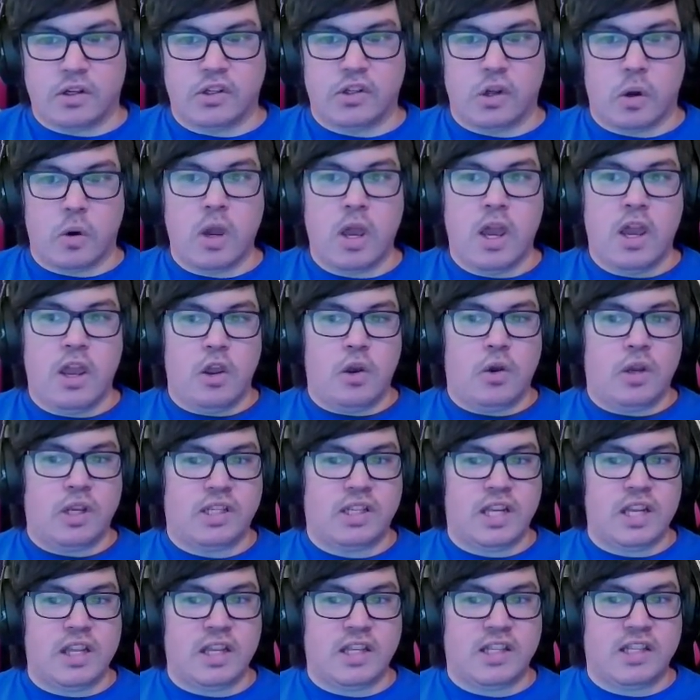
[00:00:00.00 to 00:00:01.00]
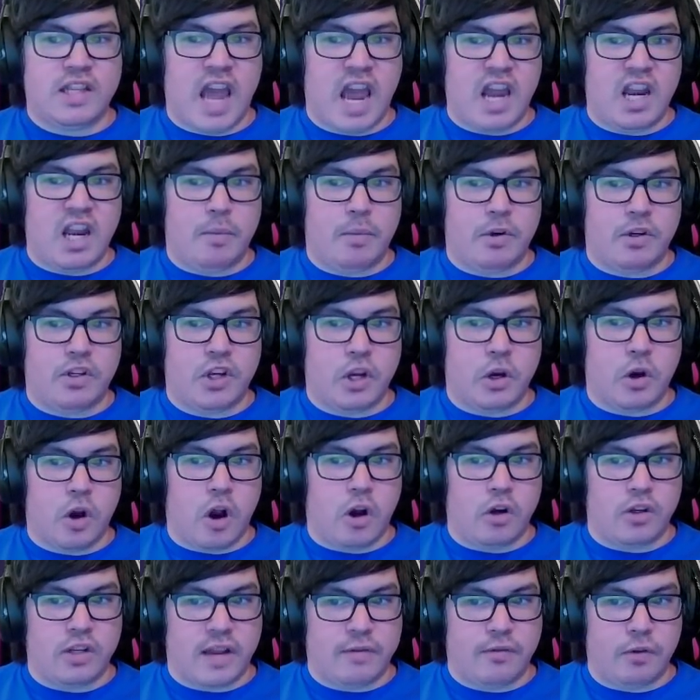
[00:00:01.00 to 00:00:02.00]
So you can see the stat numbers here
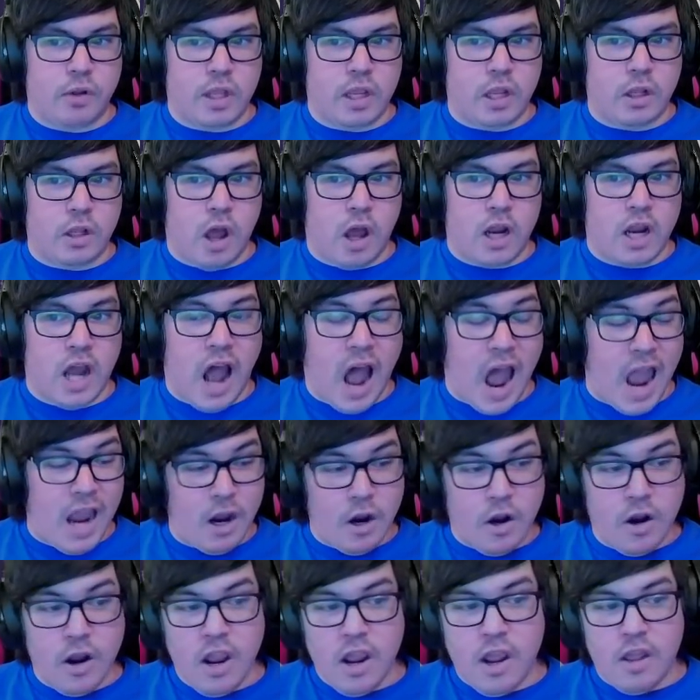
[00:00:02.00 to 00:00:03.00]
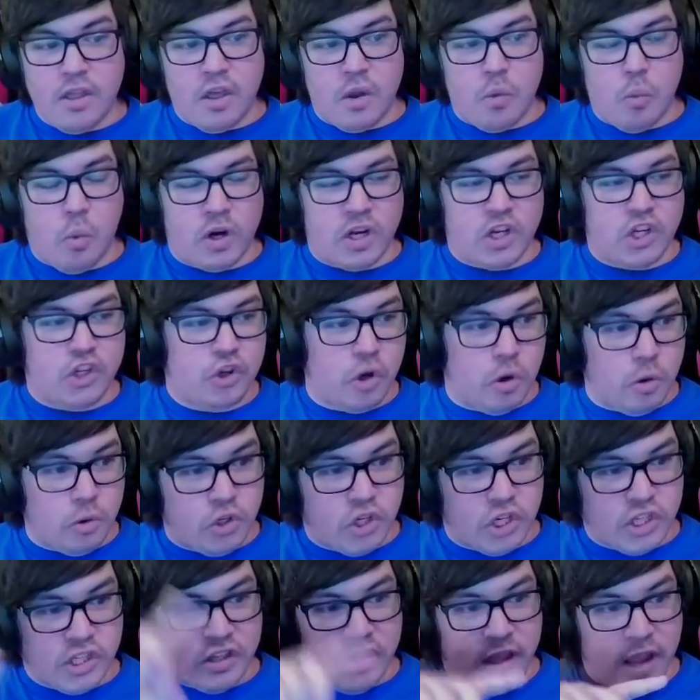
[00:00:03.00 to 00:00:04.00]
are definitely a lot higher than what it showed
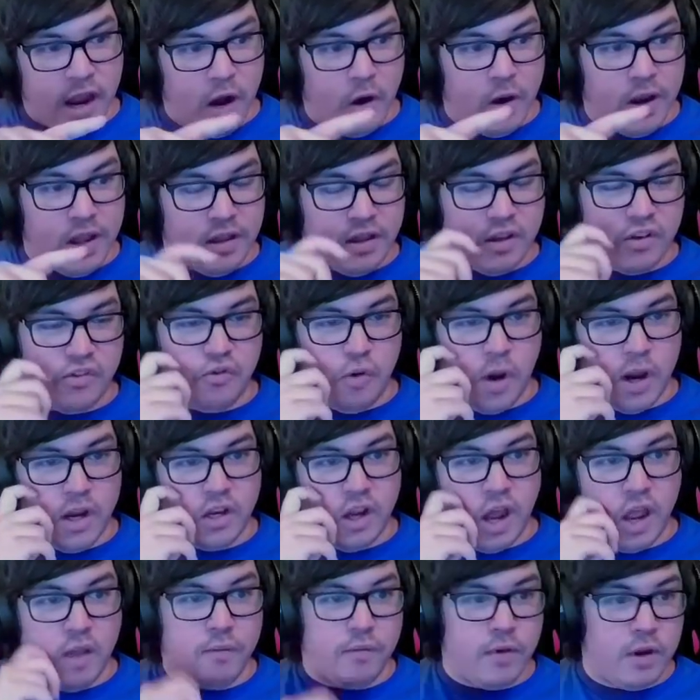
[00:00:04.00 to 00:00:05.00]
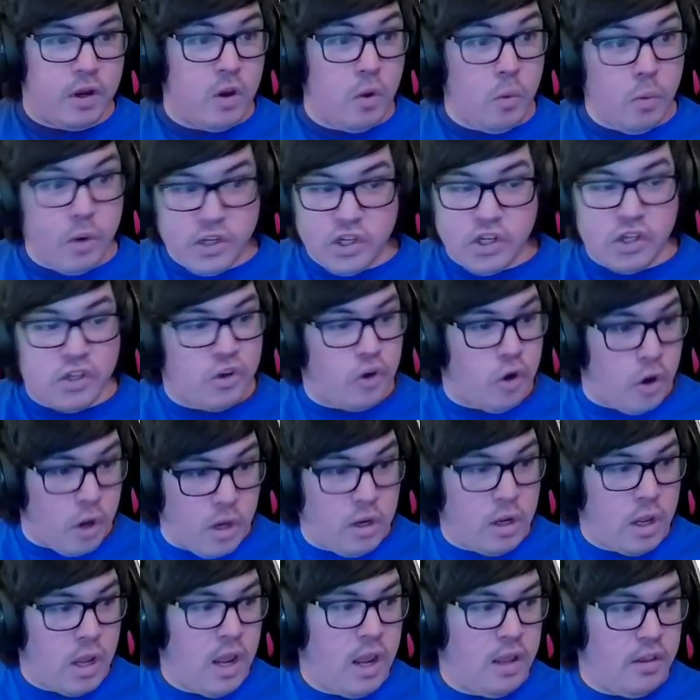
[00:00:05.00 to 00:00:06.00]
just there in the strike time video, which is
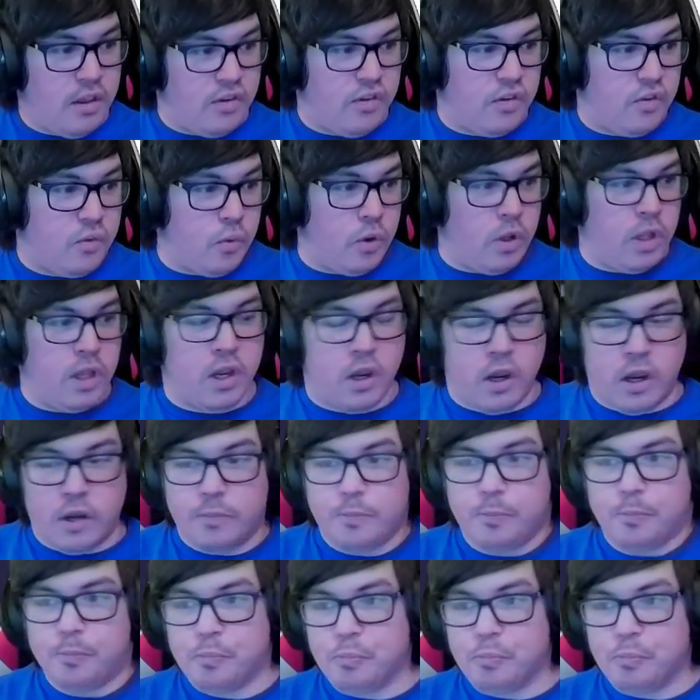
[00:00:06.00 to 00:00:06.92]
good. This is really good.